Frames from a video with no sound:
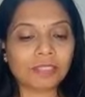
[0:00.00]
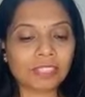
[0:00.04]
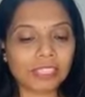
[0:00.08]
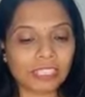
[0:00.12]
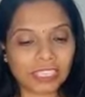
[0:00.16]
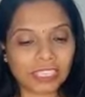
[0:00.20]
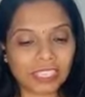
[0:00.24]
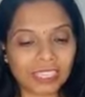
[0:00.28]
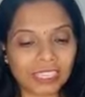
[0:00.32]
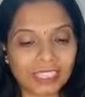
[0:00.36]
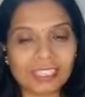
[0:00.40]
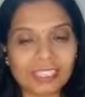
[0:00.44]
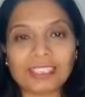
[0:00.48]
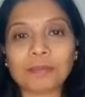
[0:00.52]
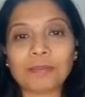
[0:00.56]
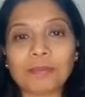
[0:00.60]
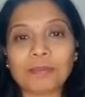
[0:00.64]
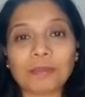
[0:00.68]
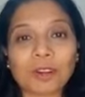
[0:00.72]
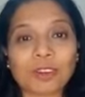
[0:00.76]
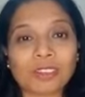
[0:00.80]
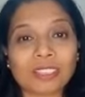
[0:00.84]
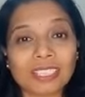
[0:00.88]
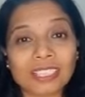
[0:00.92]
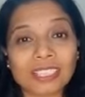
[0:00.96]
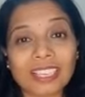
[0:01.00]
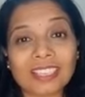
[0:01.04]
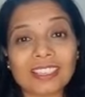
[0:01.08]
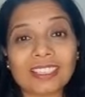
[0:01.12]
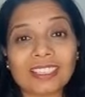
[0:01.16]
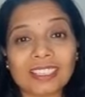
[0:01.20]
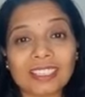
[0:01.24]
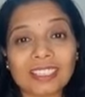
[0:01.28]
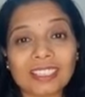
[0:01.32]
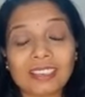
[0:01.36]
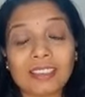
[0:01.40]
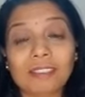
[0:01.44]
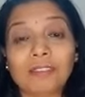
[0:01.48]
cheese,
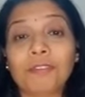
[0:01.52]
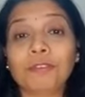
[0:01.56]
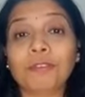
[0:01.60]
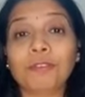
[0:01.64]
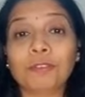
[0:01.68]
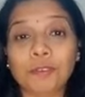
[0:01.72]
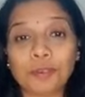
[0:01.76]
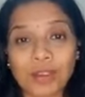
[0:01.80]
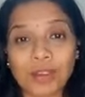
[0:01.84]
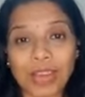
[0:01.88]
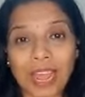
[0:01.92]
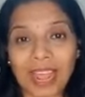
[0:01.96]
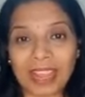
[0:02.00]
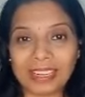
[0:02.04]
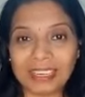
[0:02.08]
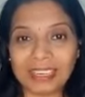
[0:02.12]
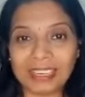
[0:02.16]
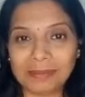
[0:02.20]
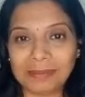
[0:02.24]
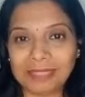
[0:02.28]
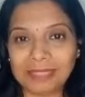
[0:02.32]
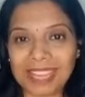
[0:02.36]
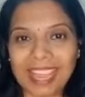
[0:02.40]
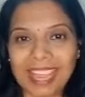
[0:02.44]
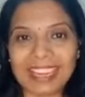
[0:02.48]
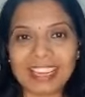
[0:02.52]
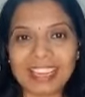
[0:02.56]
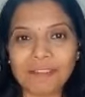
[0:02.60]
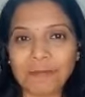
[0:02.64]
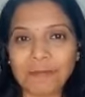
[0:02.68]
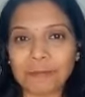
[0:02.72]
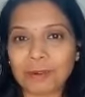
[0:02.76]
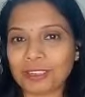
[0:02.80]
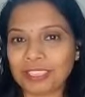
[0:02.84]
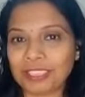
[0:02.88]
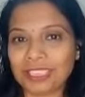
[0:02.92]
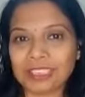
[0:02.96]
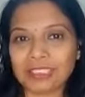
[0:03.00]
processed food items, any
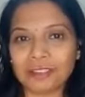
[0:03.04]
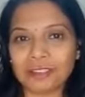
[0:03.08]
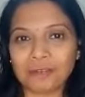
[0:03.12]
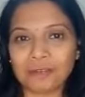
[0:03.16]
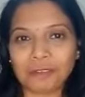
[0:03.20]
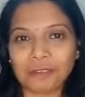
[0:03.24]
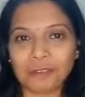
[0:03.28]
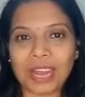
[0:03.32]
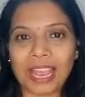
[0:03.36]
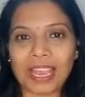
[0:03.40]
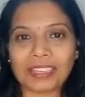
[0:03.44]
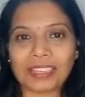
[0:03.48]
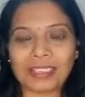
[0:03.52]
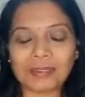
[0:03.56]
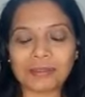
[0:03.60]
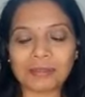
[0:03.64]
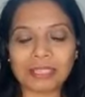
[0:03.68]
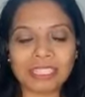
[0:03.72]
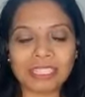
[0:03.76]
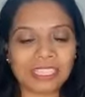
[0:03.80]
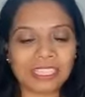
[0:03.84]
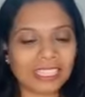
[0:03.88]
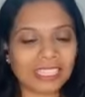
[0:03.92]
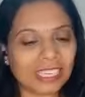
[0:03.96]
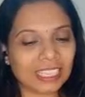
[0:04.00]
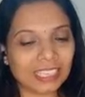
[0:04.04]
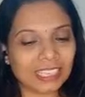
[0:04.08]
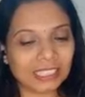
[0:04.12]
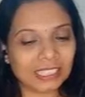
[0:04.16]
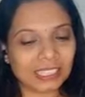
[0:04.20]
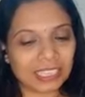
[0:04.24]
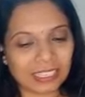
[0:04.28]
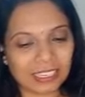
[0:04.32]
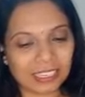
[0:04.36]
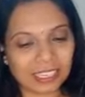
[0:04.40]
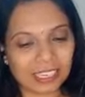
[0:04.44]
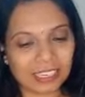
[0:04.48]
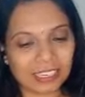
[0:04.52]
processed food items, cheese,
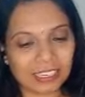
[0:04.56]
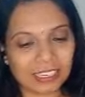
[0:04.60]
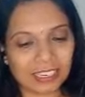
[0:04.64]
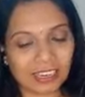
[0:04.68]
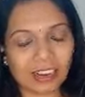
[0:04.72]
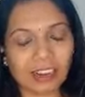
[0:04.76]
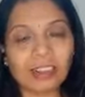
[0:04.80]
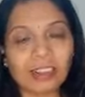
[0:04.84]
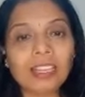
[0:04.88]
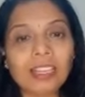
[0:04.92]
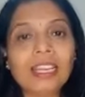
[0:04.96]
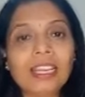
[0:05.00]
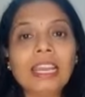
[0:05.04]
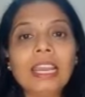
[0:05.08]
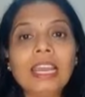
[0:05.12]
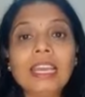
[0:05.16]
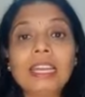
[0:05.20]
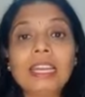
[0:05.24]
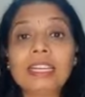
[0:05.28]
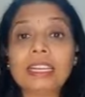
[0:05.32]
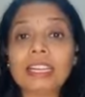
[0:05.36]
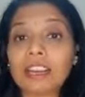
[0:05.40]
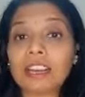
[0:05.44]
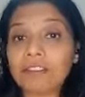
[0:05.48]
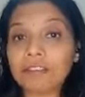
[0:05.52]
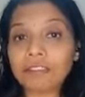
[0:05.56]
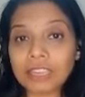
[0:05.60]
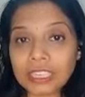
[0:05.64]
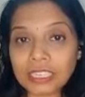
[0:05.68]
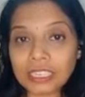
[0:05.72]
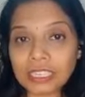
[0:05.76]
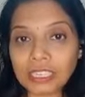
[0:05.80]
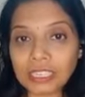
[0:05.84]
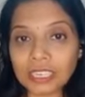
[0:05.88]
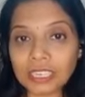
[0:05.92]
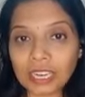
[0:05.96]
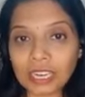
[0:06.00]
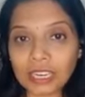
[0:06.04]
etc.
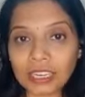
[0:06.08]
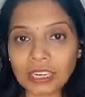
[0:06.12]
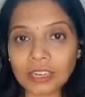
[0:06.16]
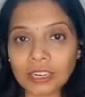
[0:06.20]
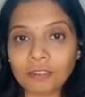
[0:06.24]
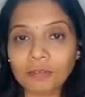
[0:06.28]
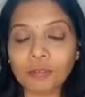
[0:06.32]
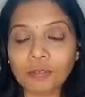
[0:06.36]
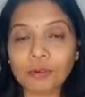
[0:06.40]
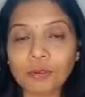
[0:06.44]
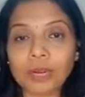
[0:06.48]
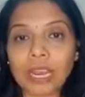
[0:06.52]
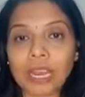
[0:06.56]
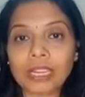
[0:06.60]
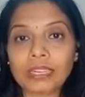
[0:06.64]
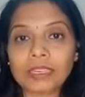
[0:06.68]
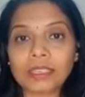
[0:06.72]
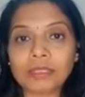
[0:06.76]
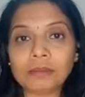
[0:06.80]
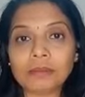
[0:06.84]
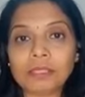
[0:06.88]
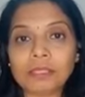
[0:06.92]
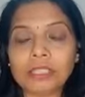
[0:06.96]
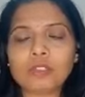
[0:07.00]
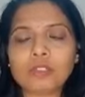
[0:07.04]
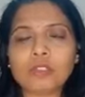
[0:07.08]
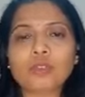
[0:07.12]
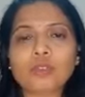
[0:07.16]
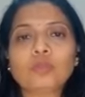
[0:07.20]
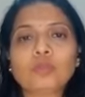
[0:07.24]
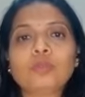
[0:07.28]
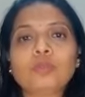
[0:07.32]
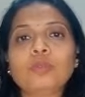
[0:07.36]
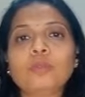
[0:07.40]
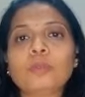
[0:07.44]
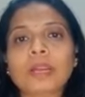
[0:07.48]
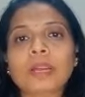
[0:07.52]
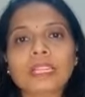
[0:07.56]
Refrigerated food items,
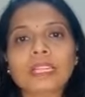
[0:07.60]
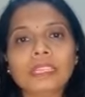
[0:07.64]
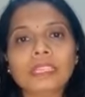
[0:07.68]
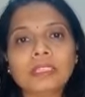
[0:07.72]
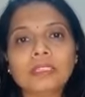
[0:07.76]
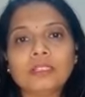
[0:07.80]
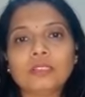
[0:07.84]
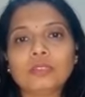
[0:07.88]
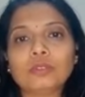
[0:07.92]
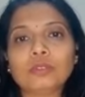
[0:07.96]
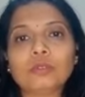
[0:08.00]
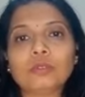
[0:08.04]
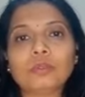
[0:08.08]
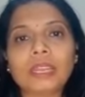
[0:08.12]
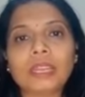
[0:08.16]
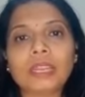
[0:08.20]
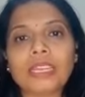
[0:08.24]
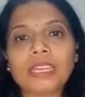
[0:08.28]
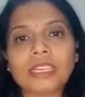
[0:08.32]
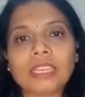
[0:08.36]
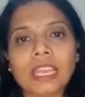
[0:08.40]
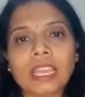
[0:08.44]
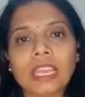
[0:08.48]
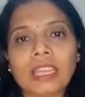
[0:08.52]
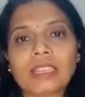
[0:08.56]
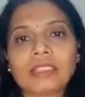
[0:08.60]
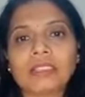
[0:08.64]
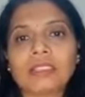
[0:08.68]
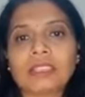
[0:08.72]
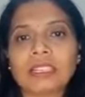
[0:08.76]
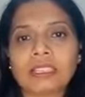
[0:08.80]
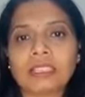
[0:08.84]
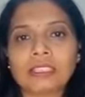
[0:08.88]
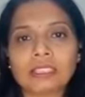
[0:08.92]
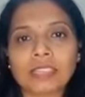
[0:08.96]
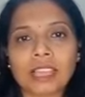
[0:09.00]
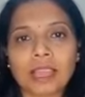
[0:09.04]
too many days it is